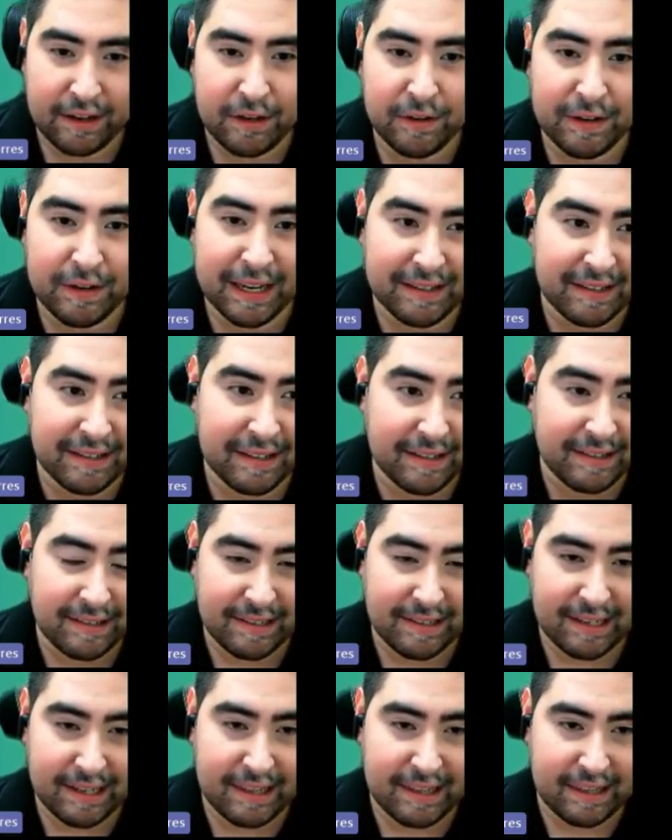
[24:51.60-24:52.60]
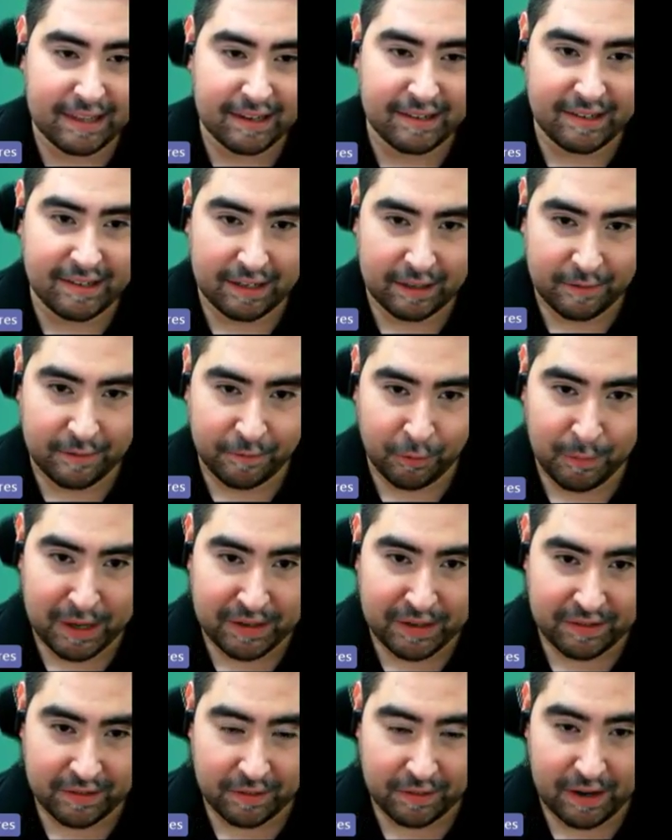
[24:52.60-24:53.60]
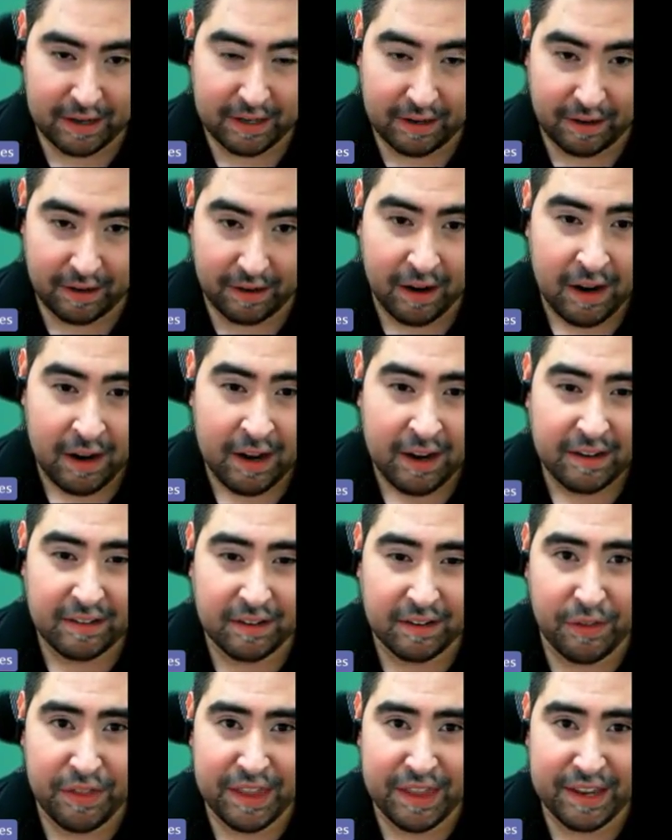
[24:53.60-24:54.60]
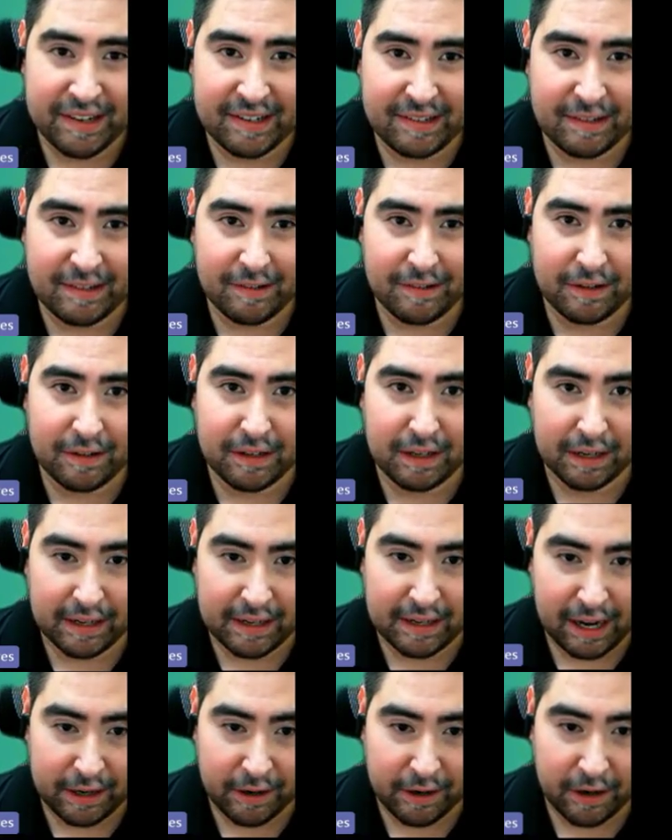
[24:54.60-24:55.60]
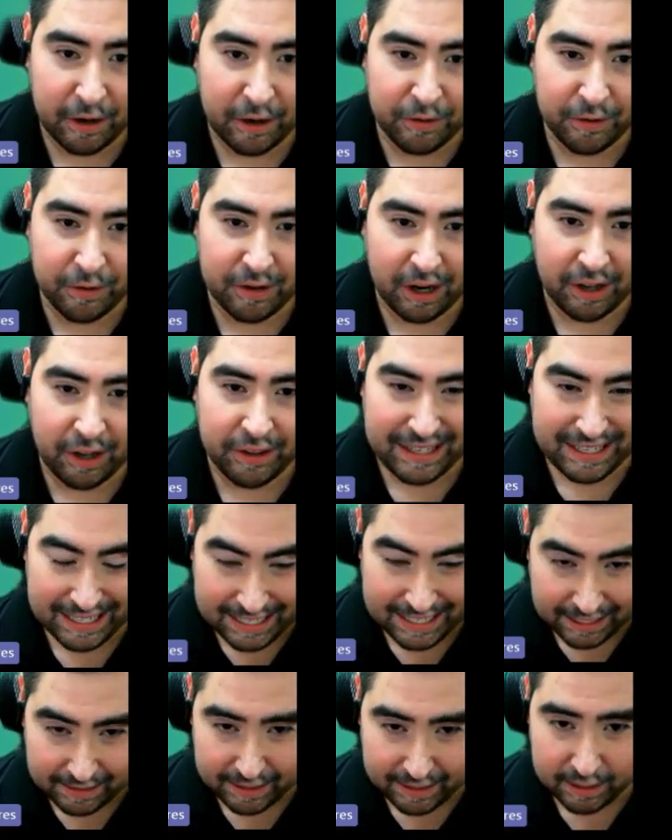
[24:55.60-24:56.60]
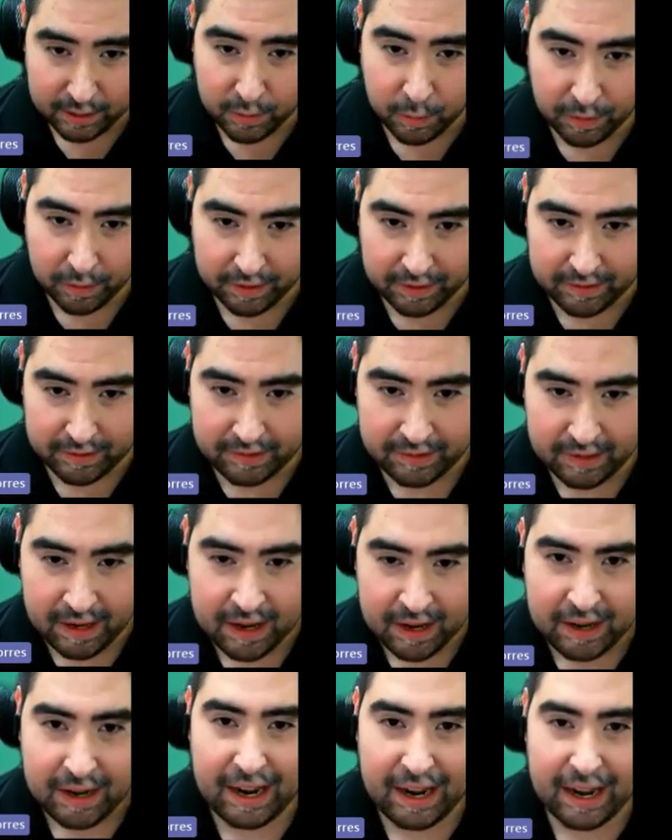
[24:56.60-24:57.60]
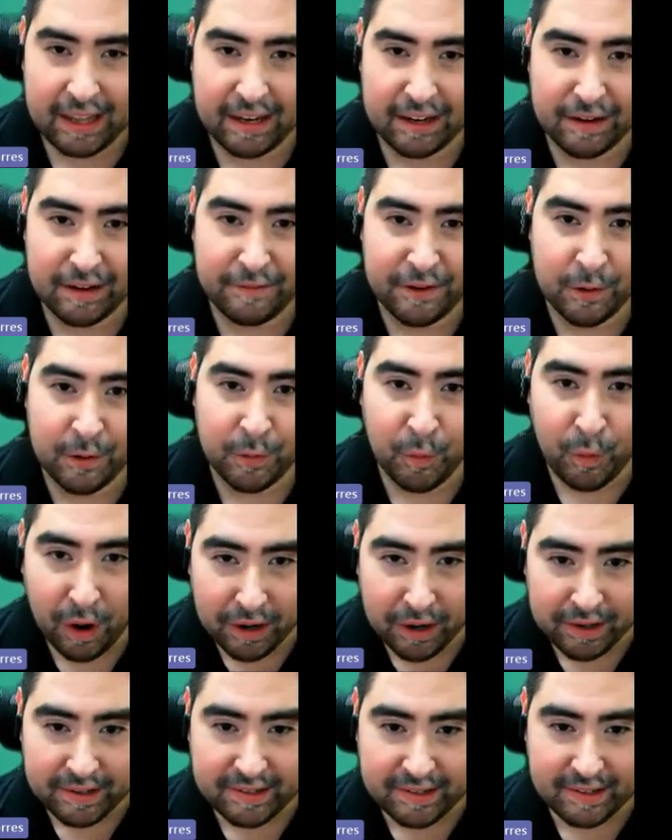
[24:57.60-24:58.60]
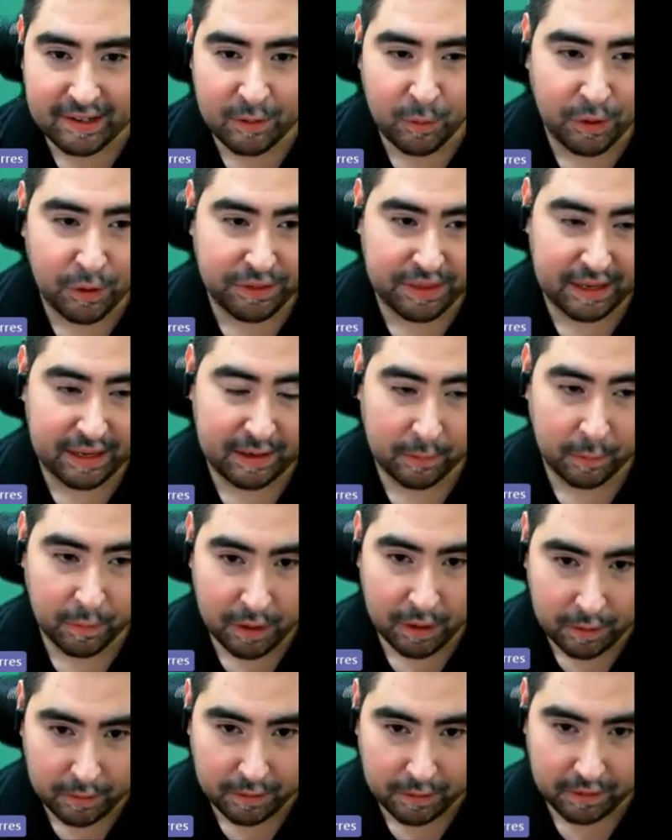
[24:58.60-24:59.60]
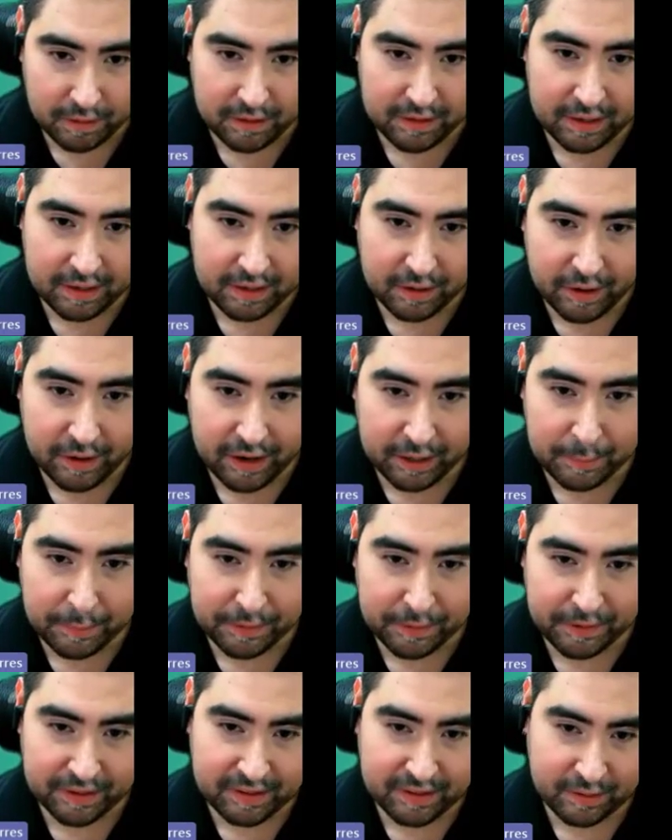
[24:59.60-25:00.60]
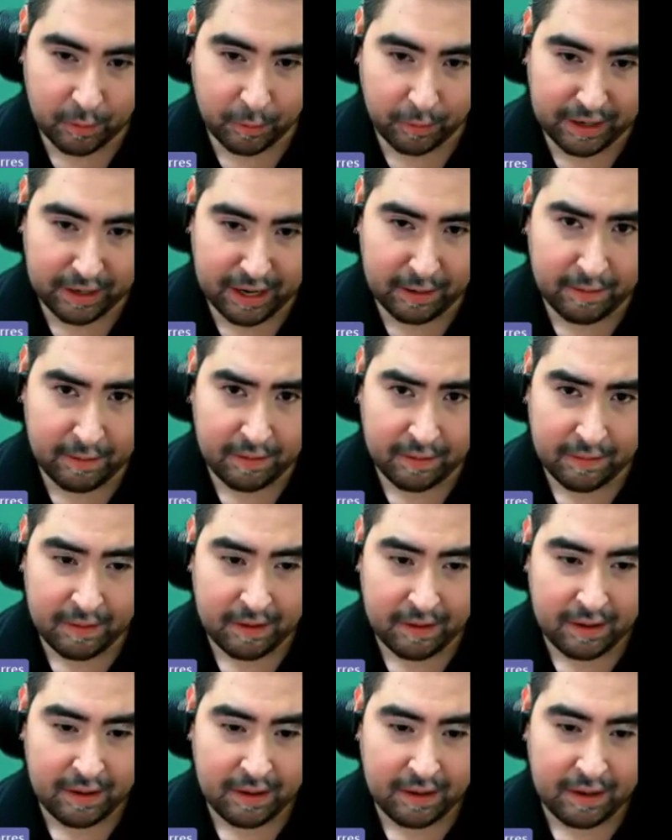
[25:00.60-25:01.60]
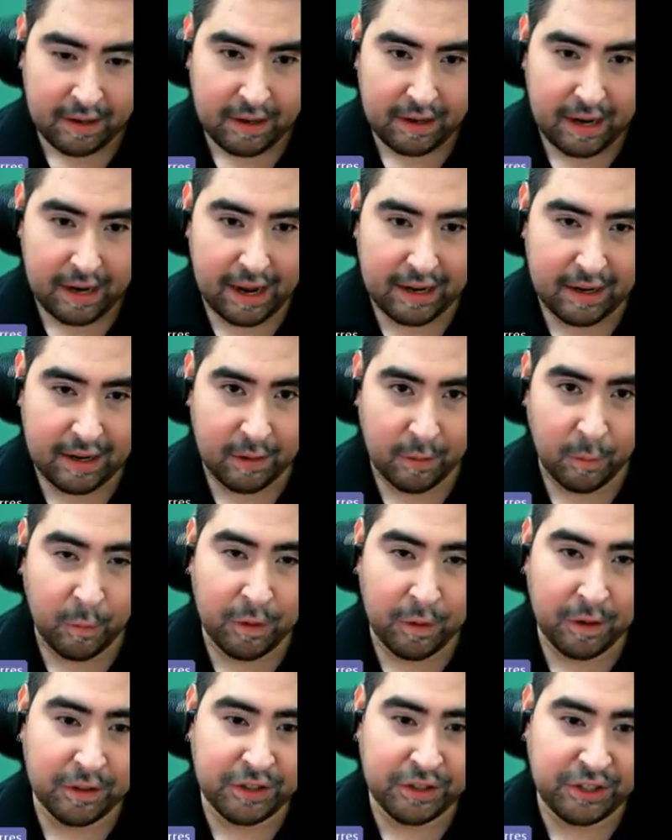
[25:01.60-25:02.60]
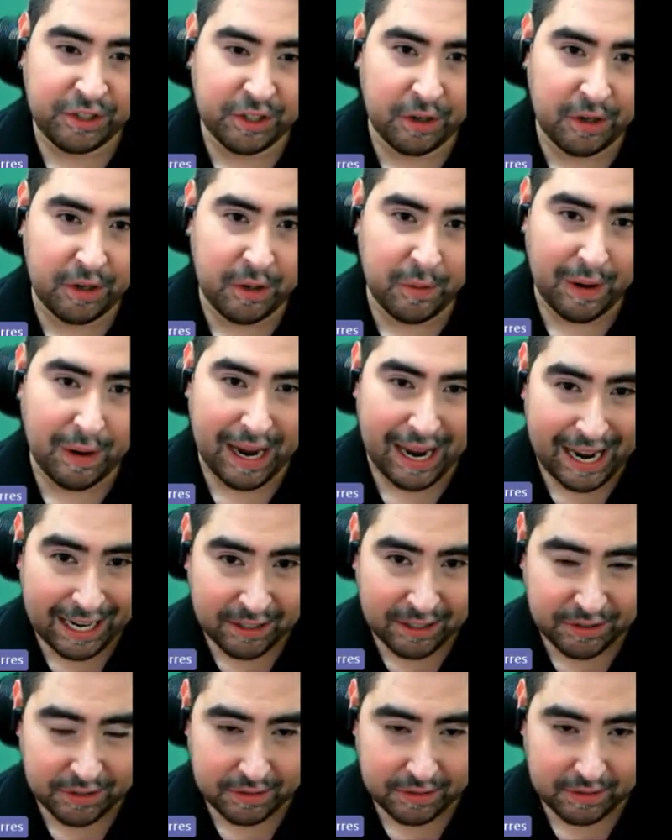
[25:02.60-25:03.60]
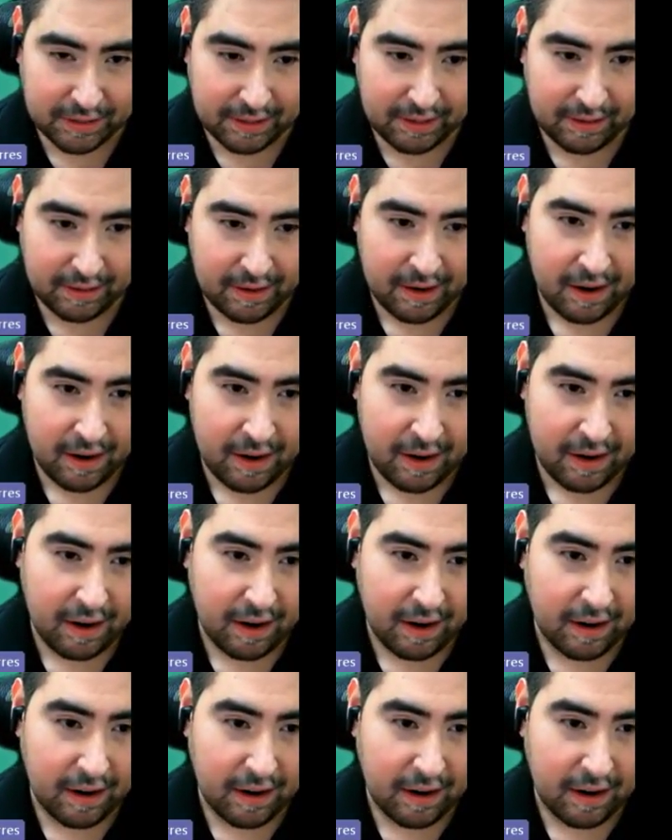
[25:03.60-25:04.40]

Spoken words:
and then you get to see this information right here. So this student got 100 on the ELA quiz. And then if you want to see what they wrote, you can go ahead and put score now, and it will show you actually